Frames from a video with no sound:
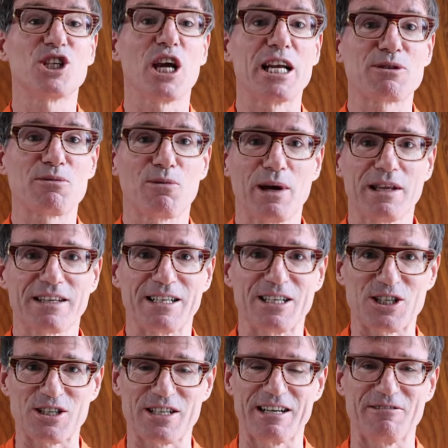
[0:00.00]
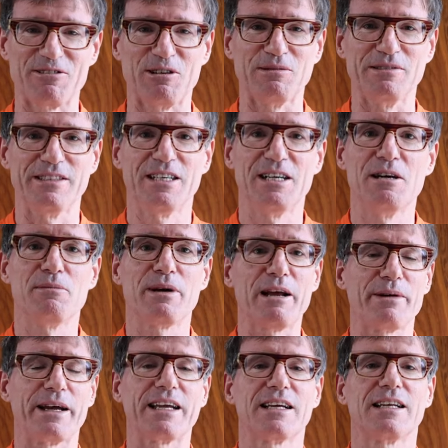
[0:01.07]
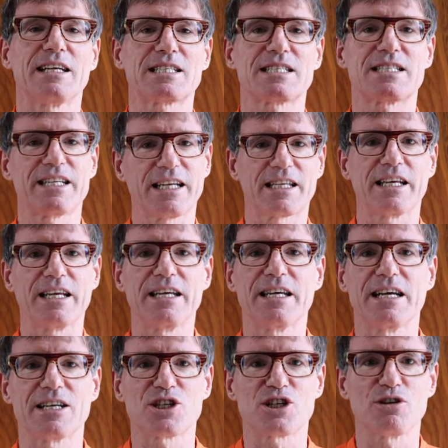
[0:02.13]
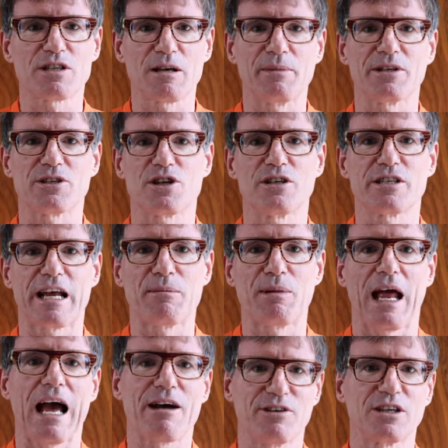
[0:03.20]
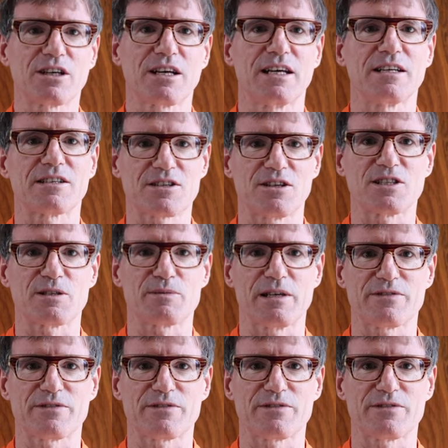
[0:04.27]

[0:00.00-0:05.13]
Changeable weather conditions here in London. But anyway, let's stick the shoes up on the turntable, have a look, and discuss the